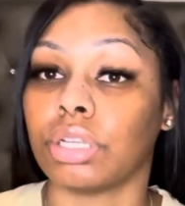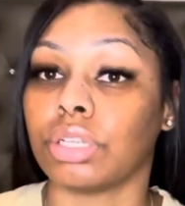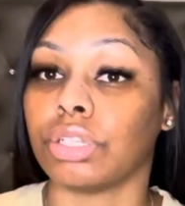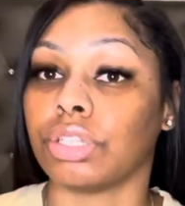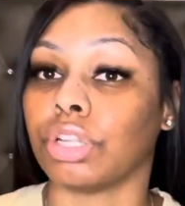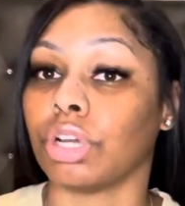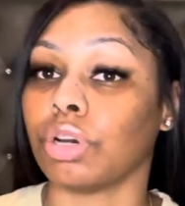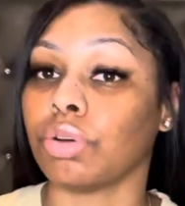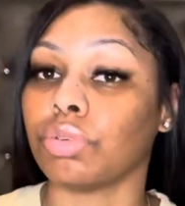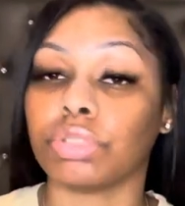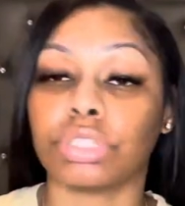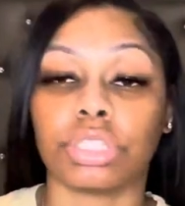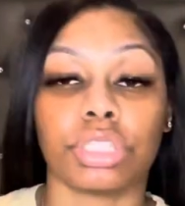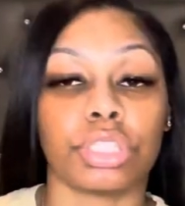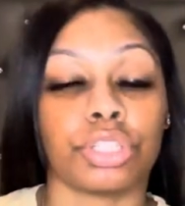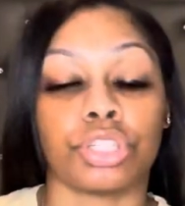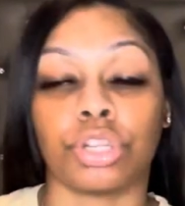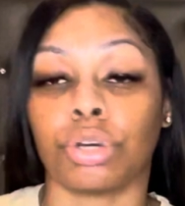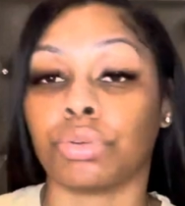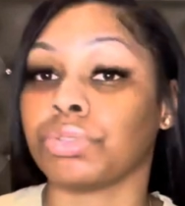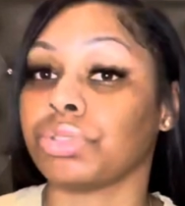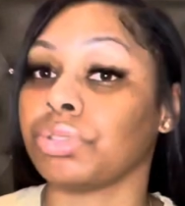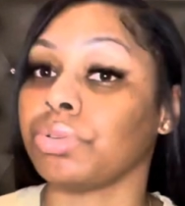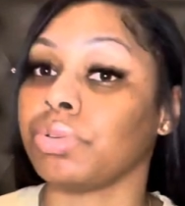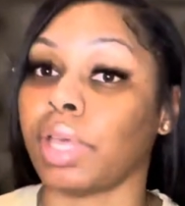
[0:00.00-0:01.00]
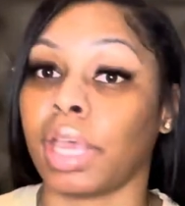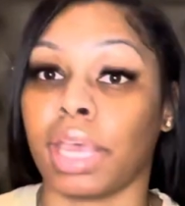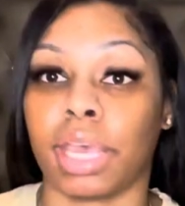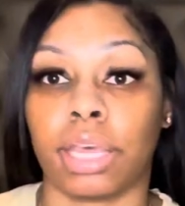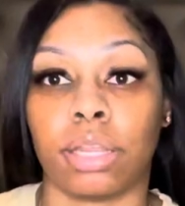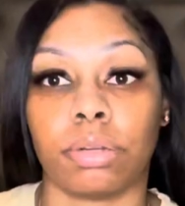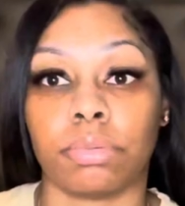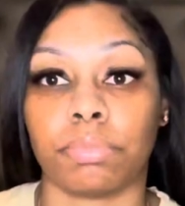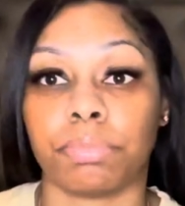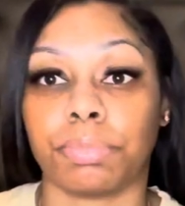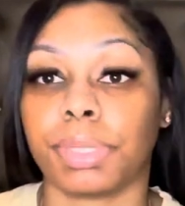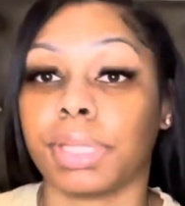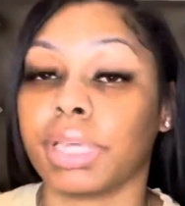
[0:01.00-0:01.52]
Don't don't do that.
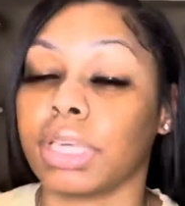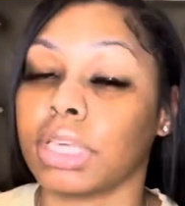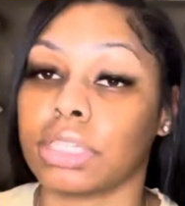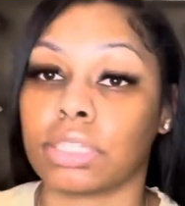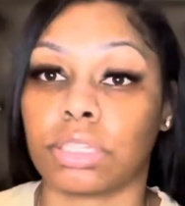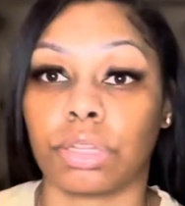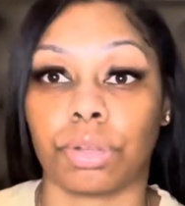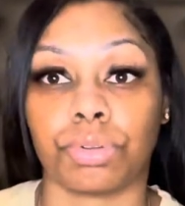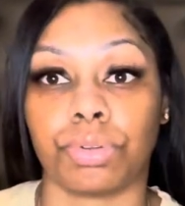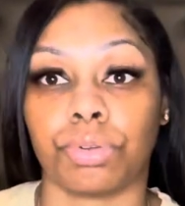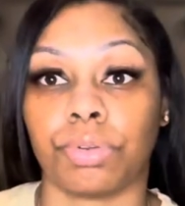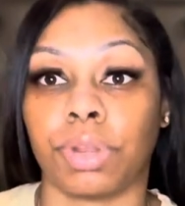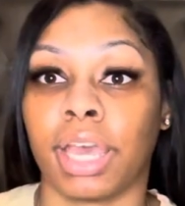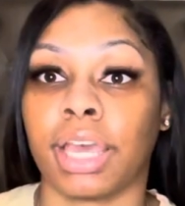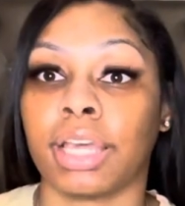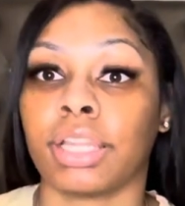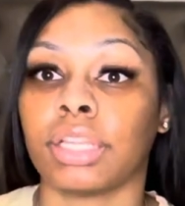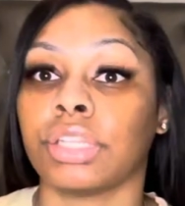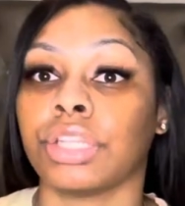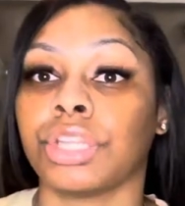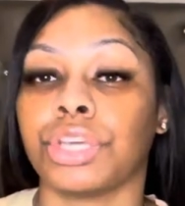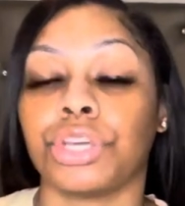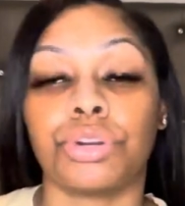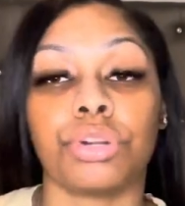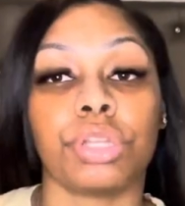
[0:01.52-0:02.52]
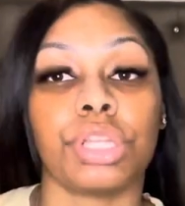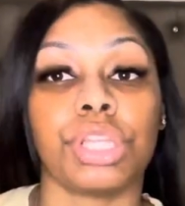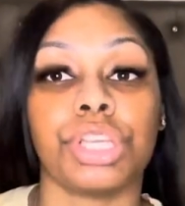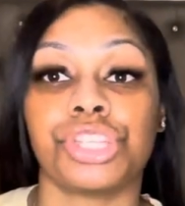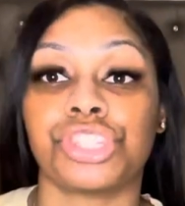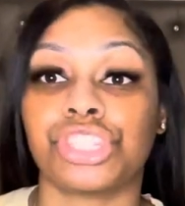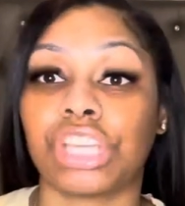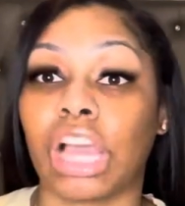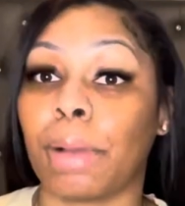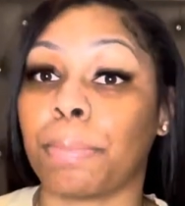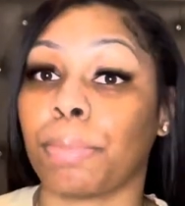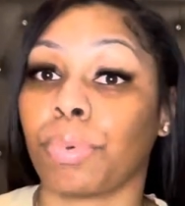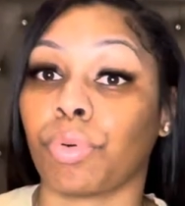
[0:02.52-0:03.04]
Please don't do that. Literally
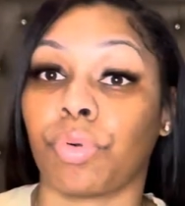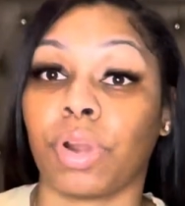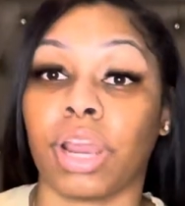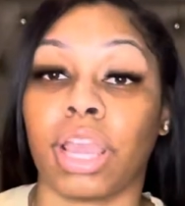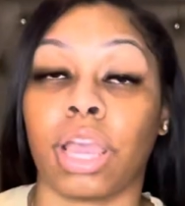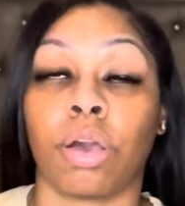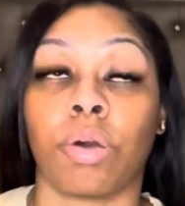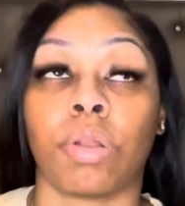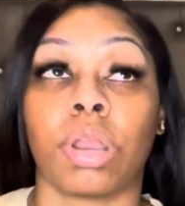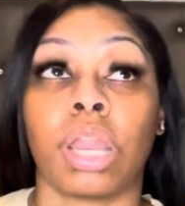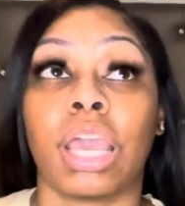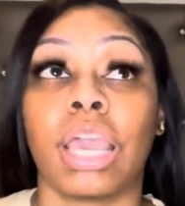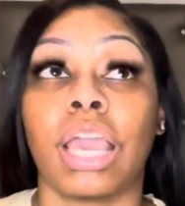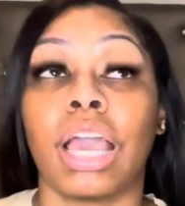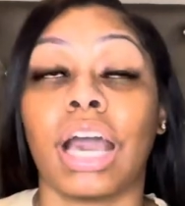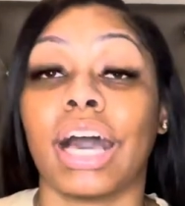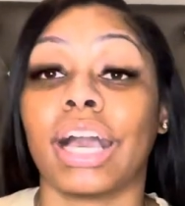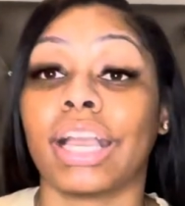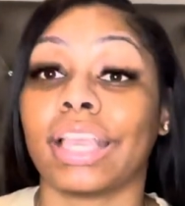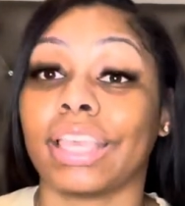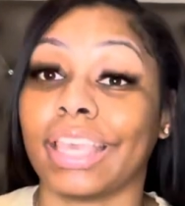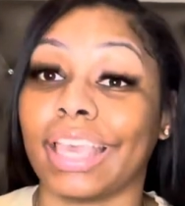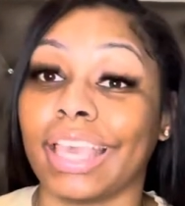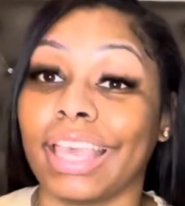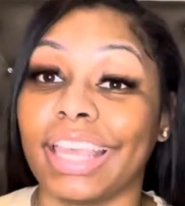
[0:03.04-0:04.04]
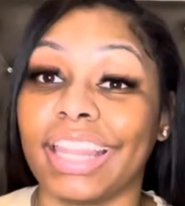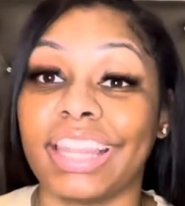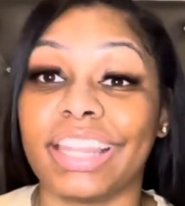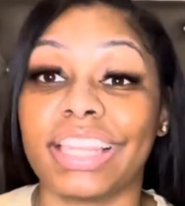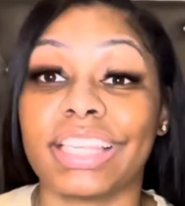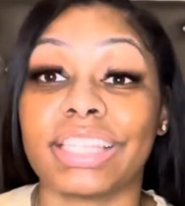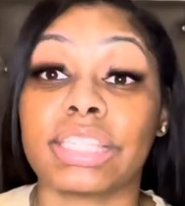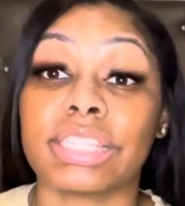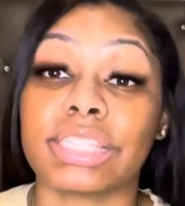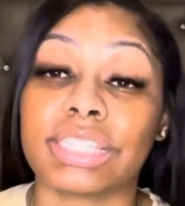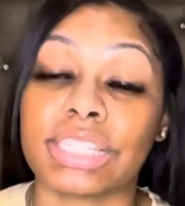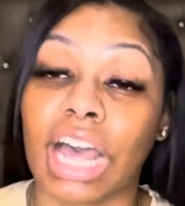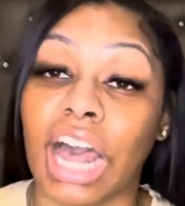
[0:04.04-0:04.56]
shop around. Again,
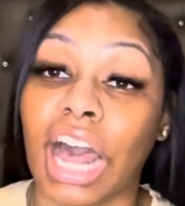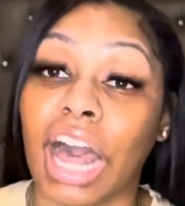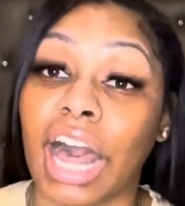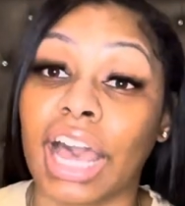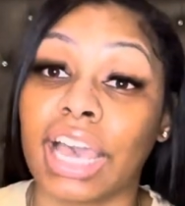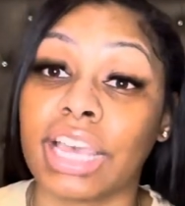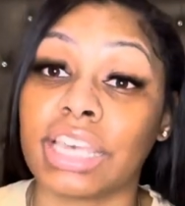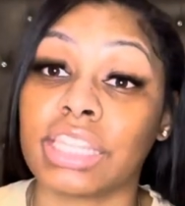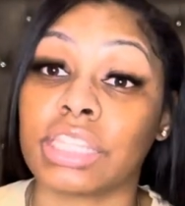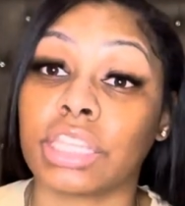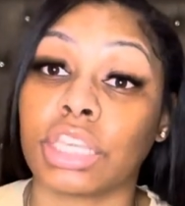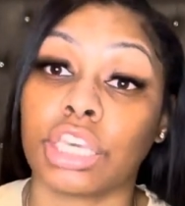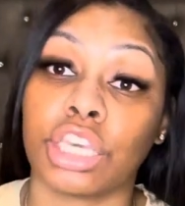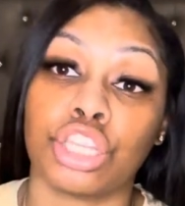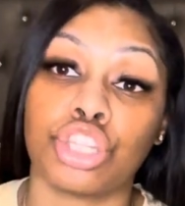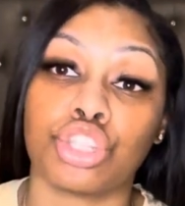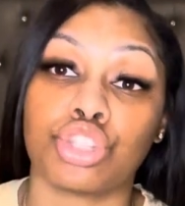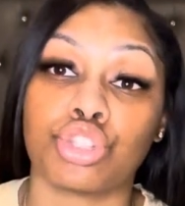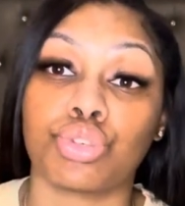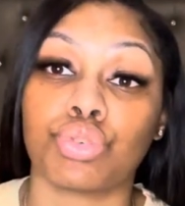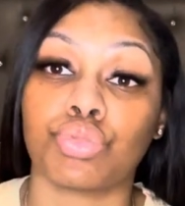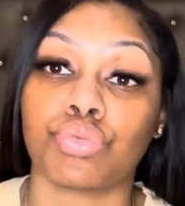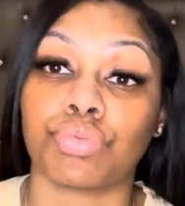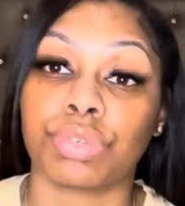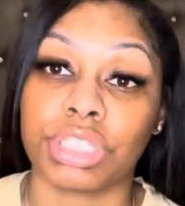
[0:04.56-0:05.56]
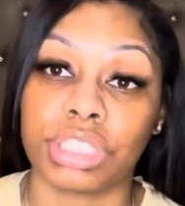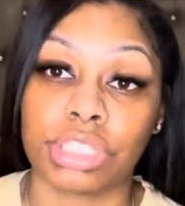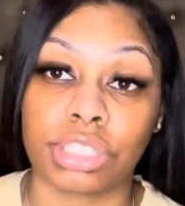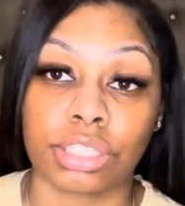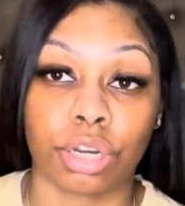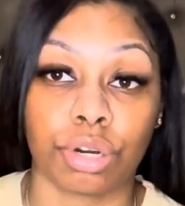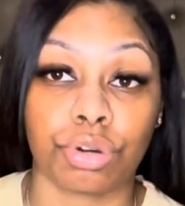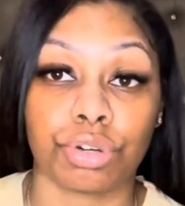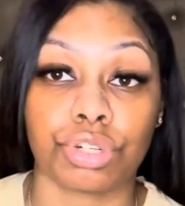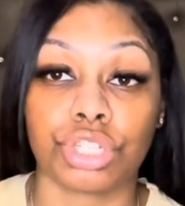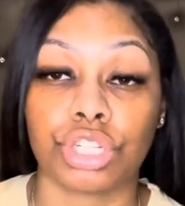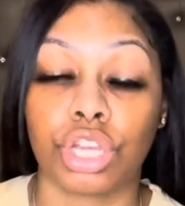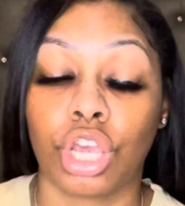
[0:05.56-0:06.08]
this ties into
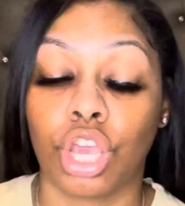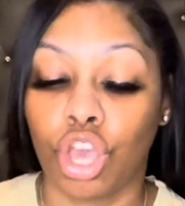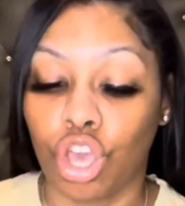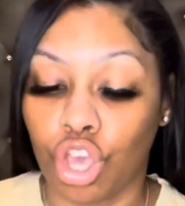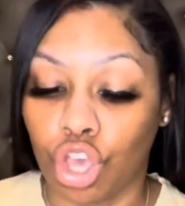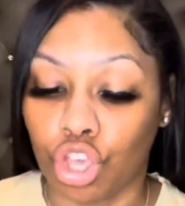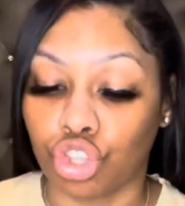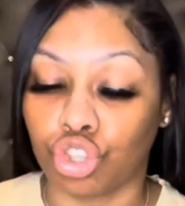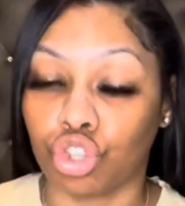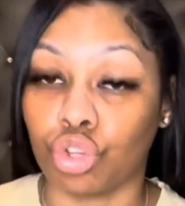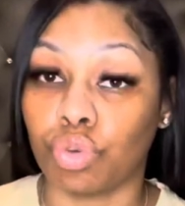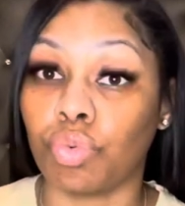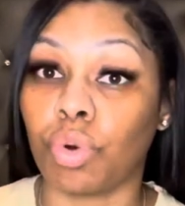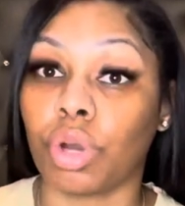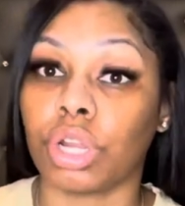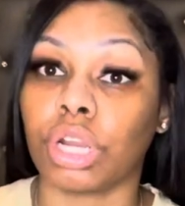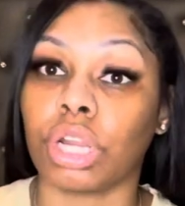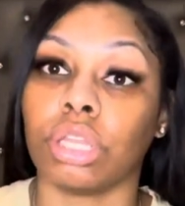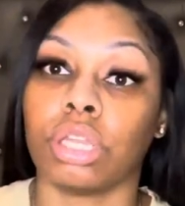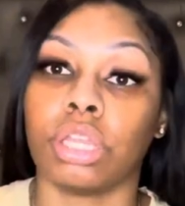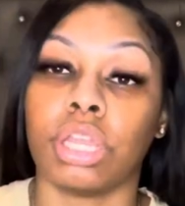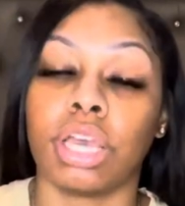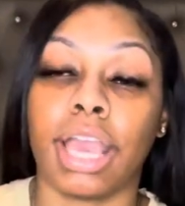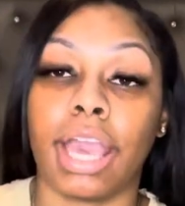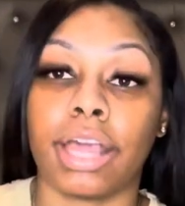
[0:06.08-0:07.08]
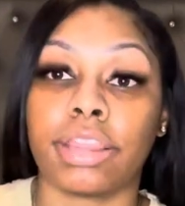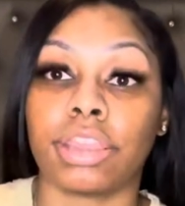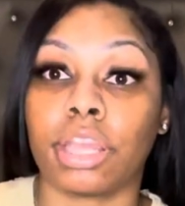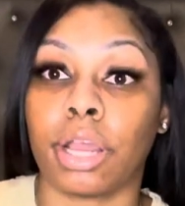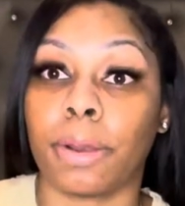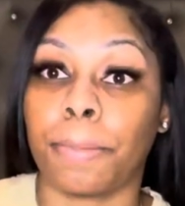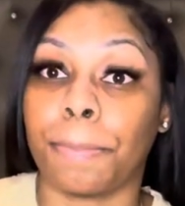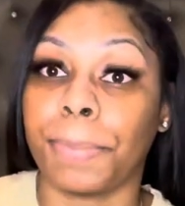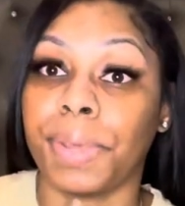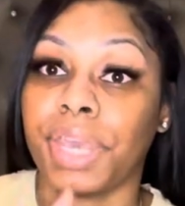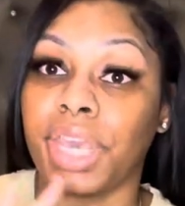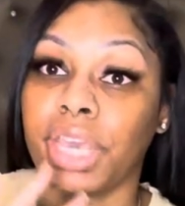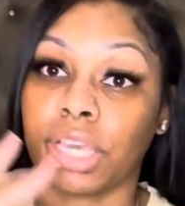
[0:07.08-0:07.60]
research. You want to look at their
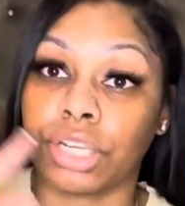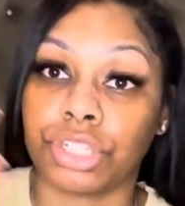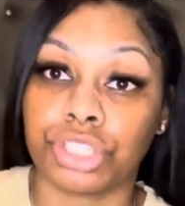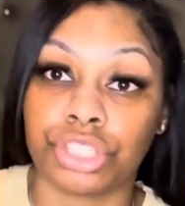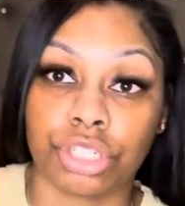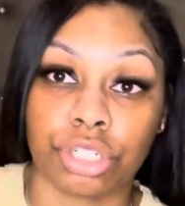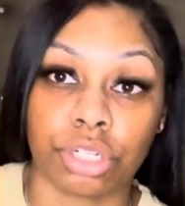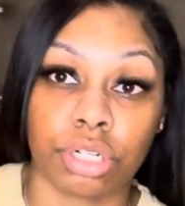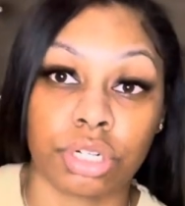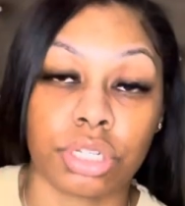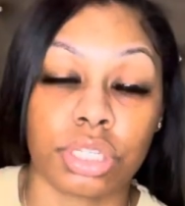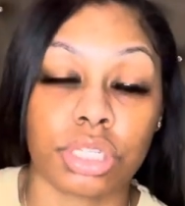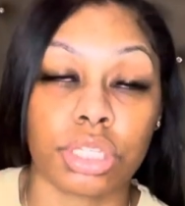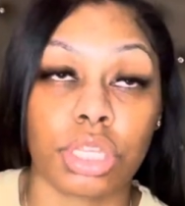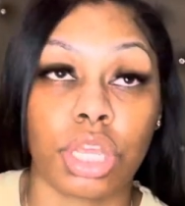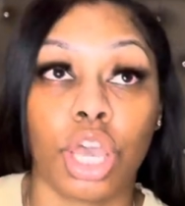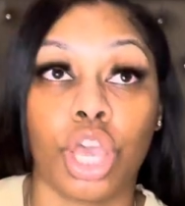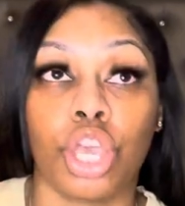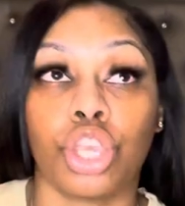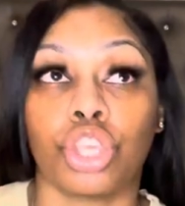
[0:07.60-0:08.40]
pictures.